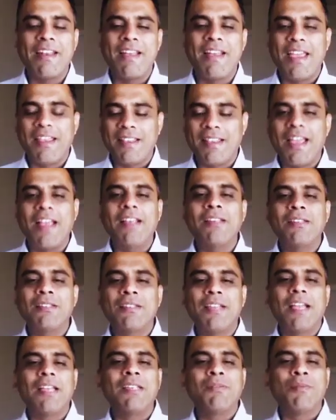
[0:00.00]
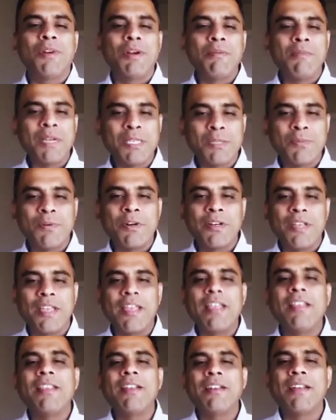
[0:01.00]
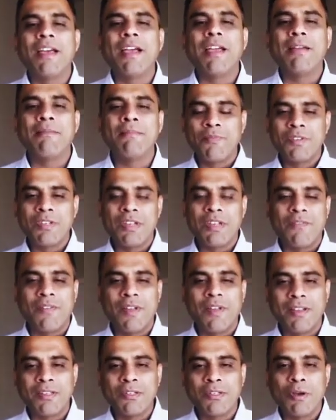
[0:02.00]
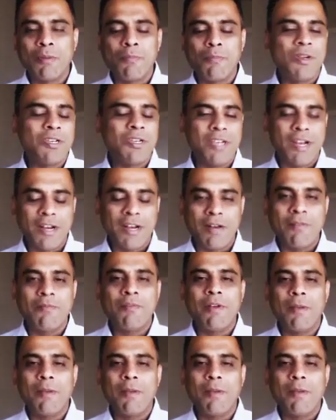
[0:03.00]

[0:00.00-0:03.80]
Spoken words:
Hey, thanks very much for taking the time, Stefan. So appreciate it.